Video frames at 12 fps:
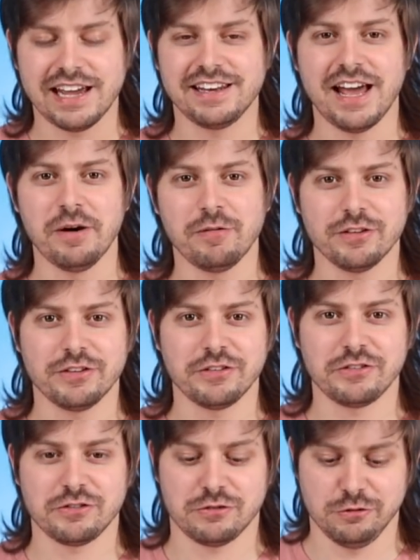and now we've got the
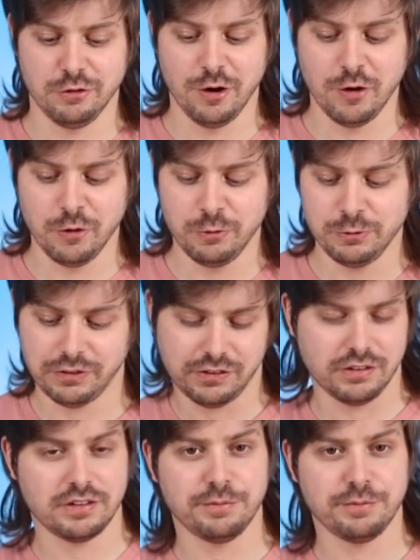SGROLLs.